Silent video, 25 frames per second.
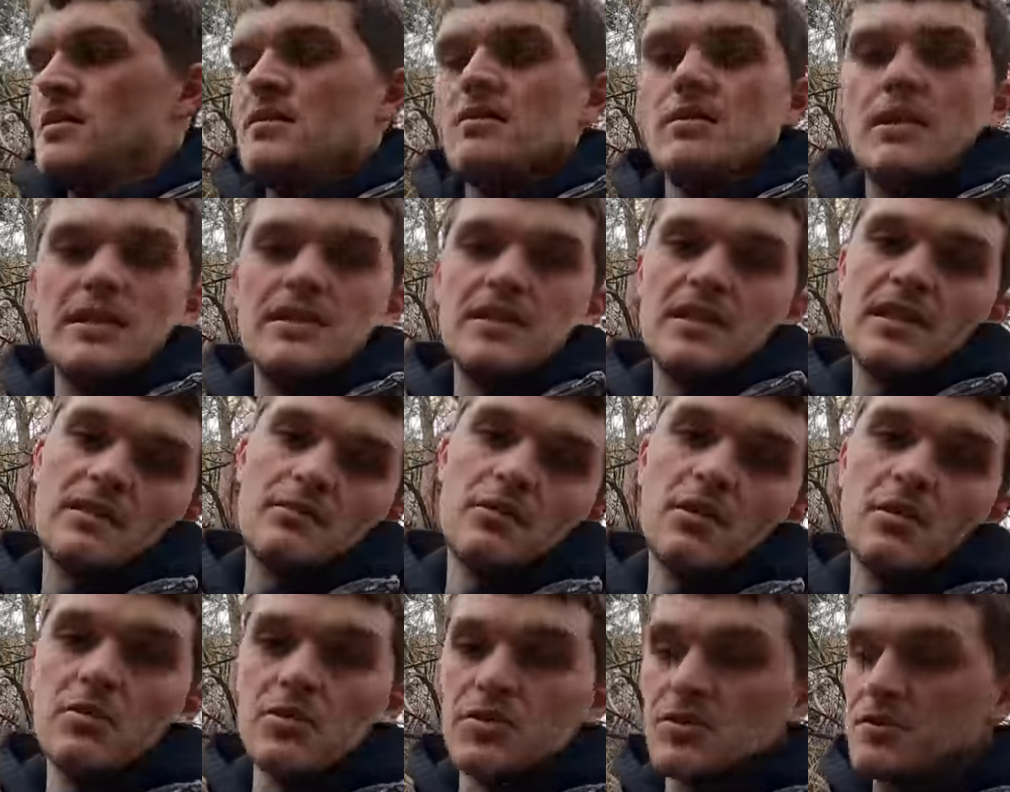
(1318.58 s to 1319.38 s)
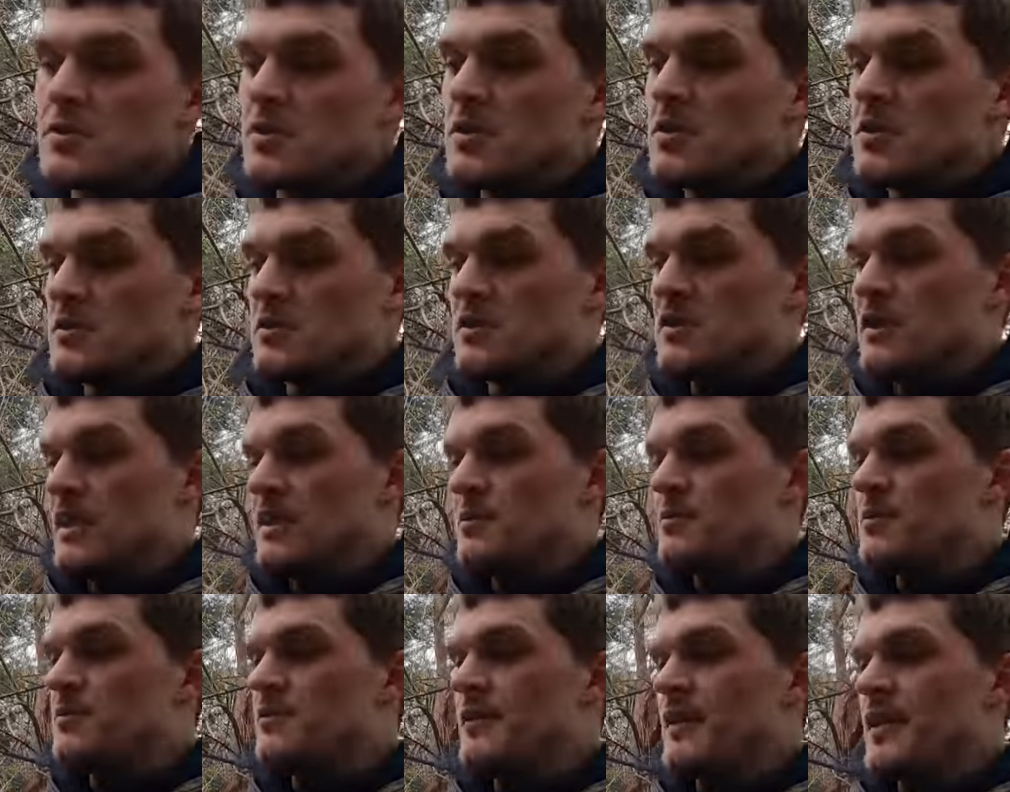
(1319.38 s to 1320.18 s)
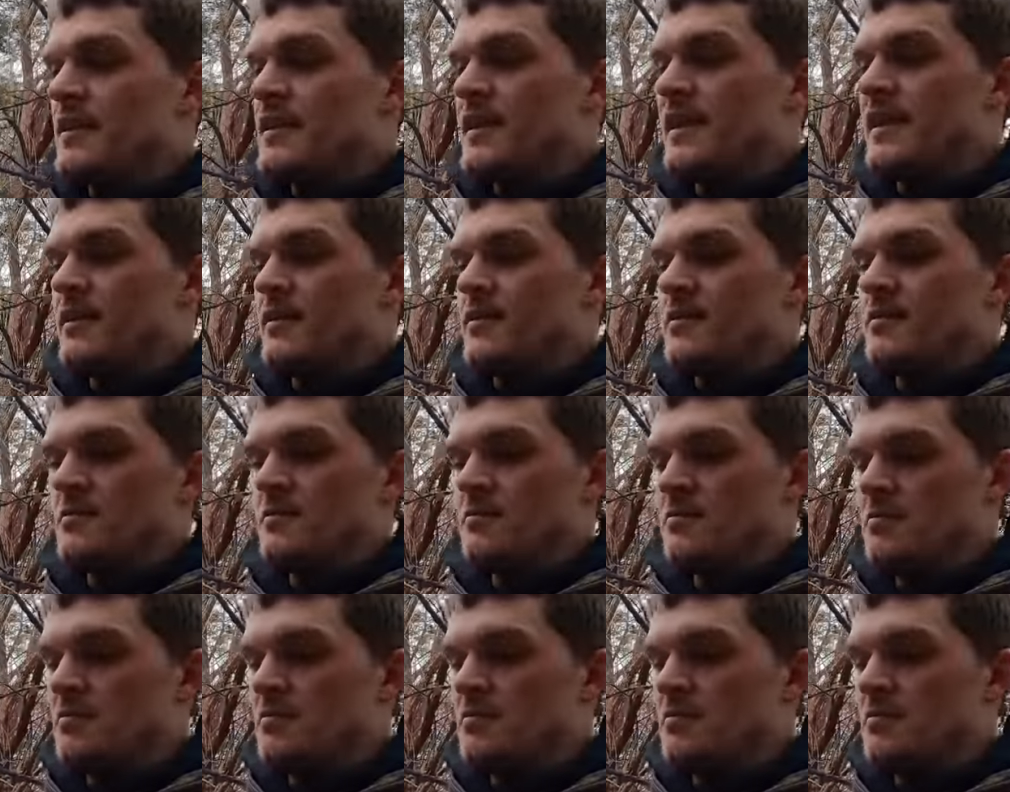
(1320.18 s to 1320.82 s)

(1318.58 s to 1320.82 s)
I'll tell you what, we'll score it tonight. We'll find out.